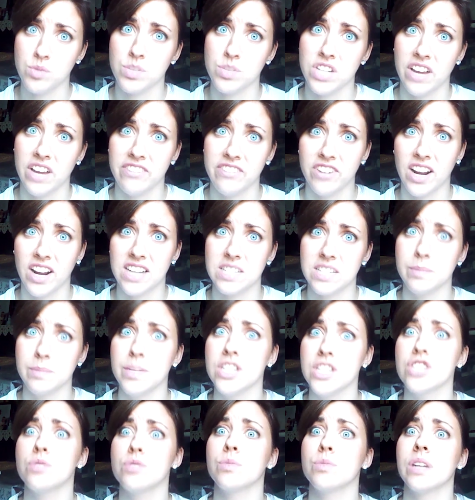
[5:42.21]
which I forgot to
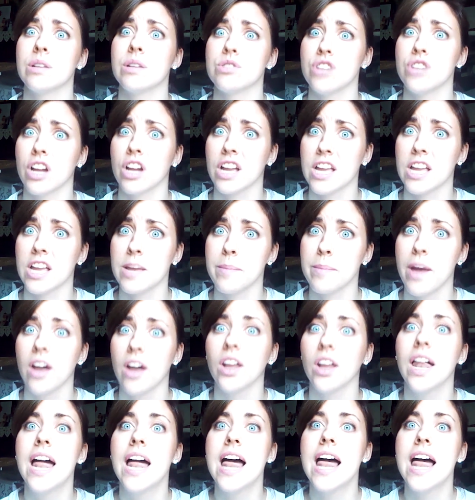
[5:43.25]
mention when I was talking about